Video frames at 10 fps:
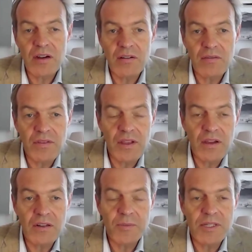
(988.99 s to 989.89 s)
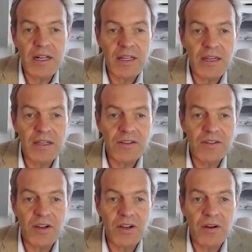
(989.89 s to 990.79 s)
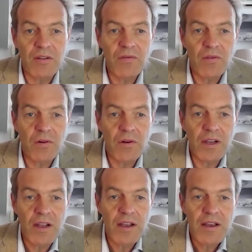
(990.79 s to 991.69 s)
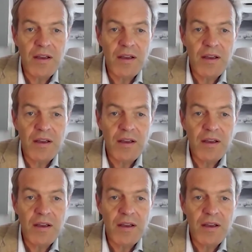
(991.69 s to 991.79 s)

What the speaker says: of the hospitality industry going forward.